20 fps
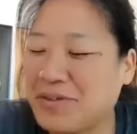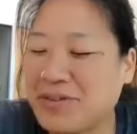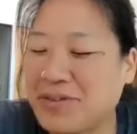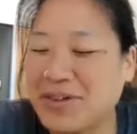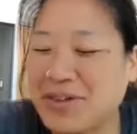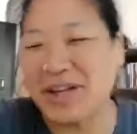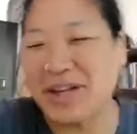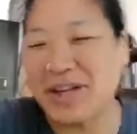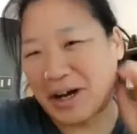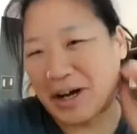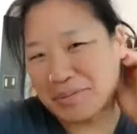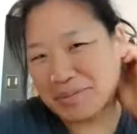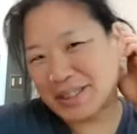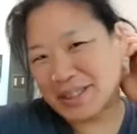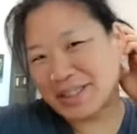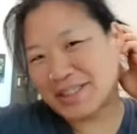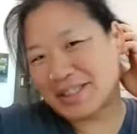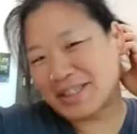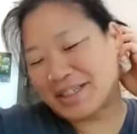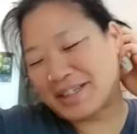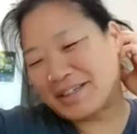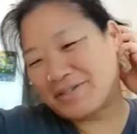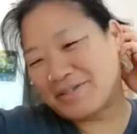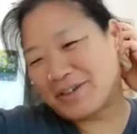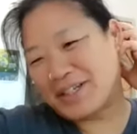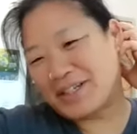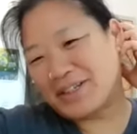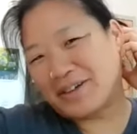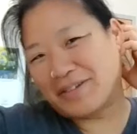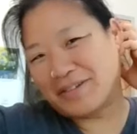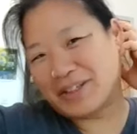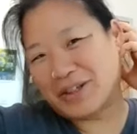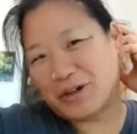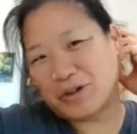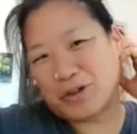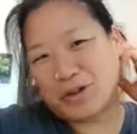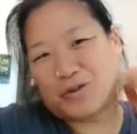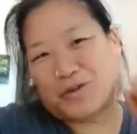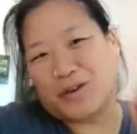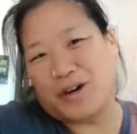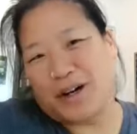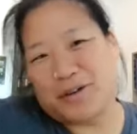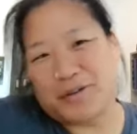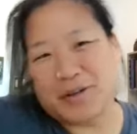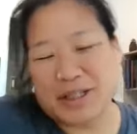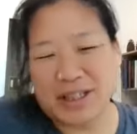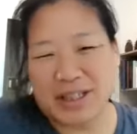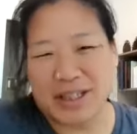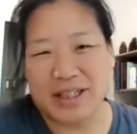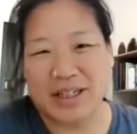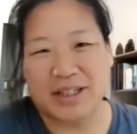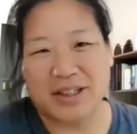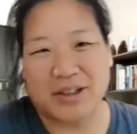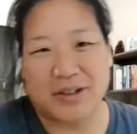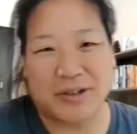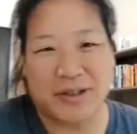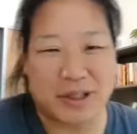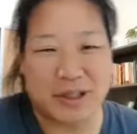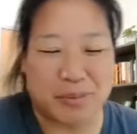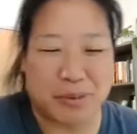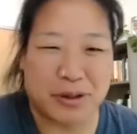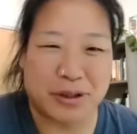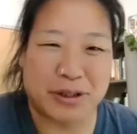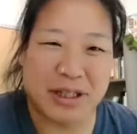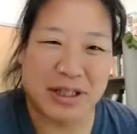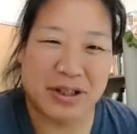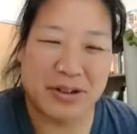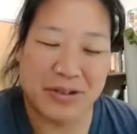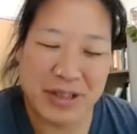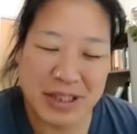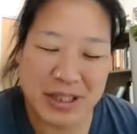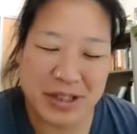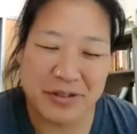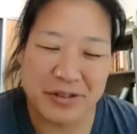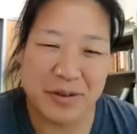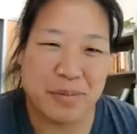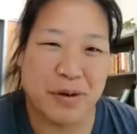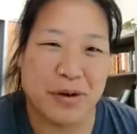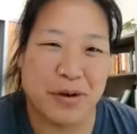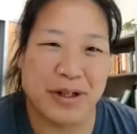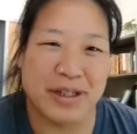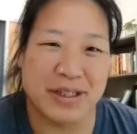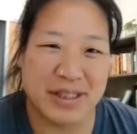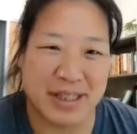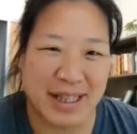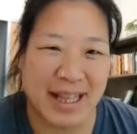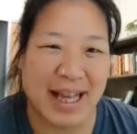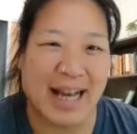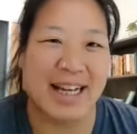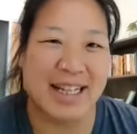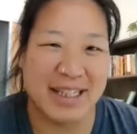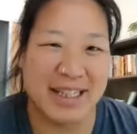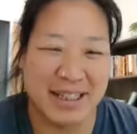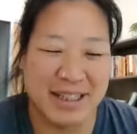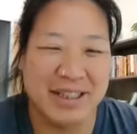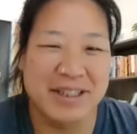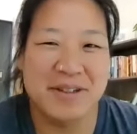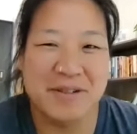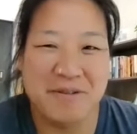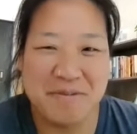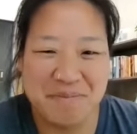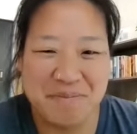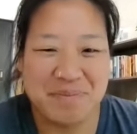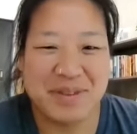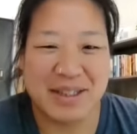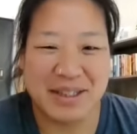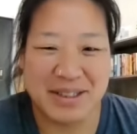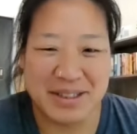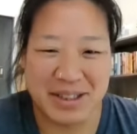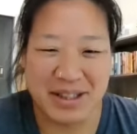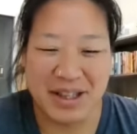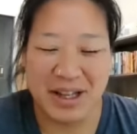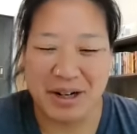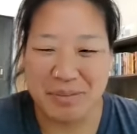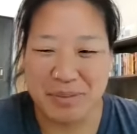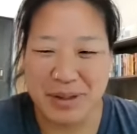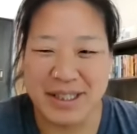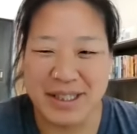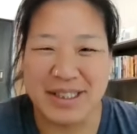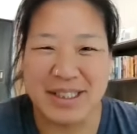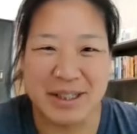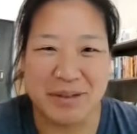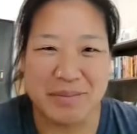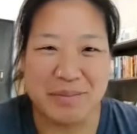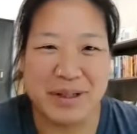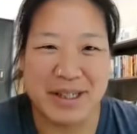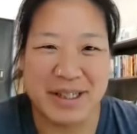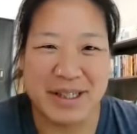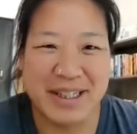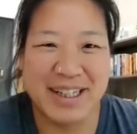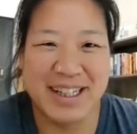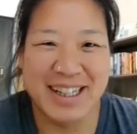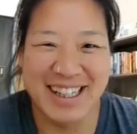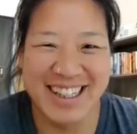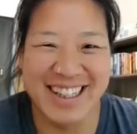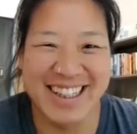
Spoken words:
have a lot of options there where you don't have to go too far with Lawrence Berkeley, Lawrence Livermore, SLAC. There's a lot of places up there.